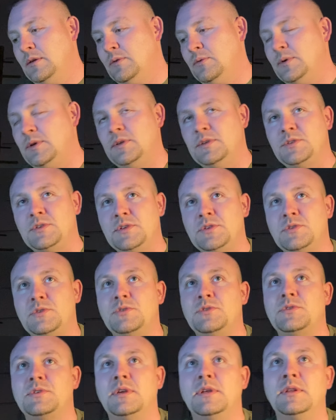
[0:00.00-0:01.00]
Well, it's
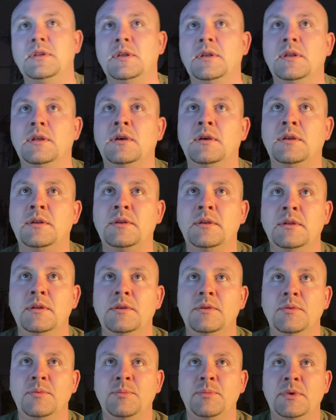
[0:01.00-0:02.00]
easier said than done,
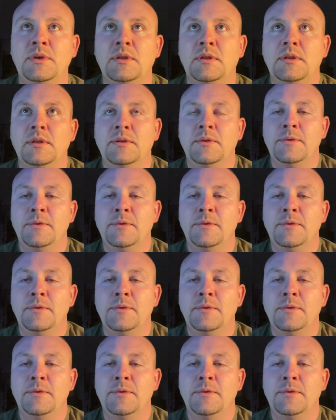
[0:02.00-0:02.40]
but